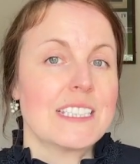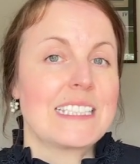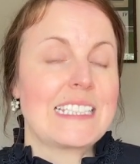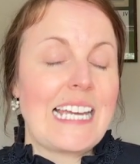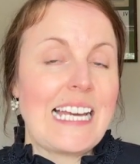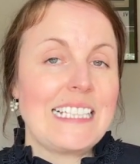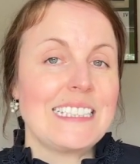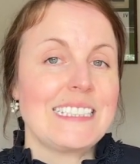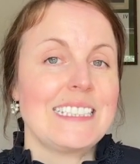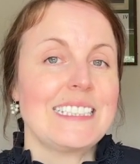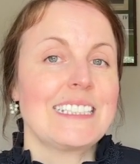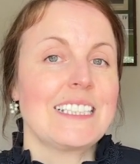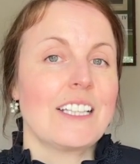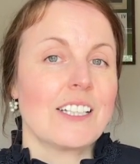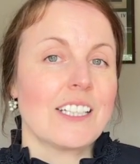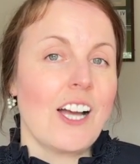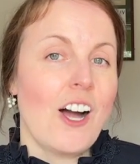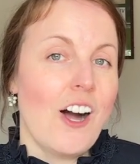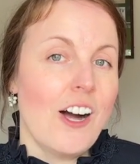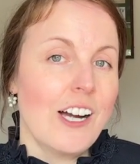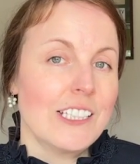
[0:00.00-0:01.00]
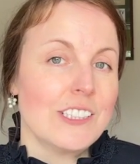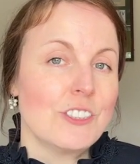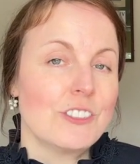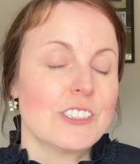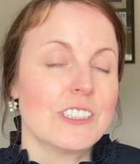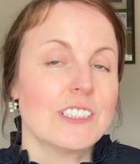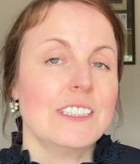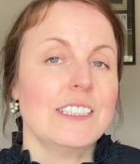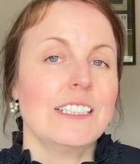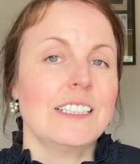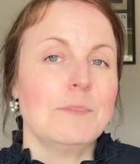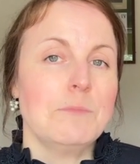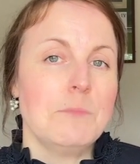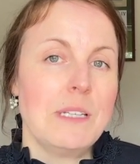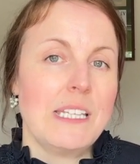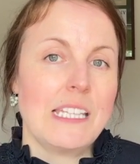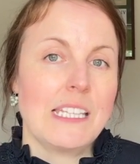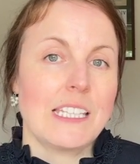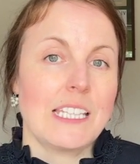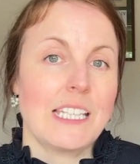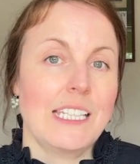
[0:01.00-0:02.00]
gases like hydrogen and
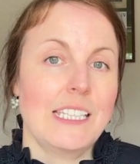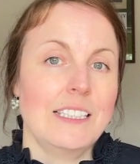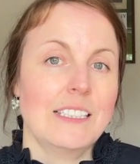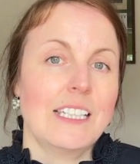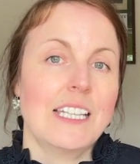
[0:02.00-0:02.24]
methane,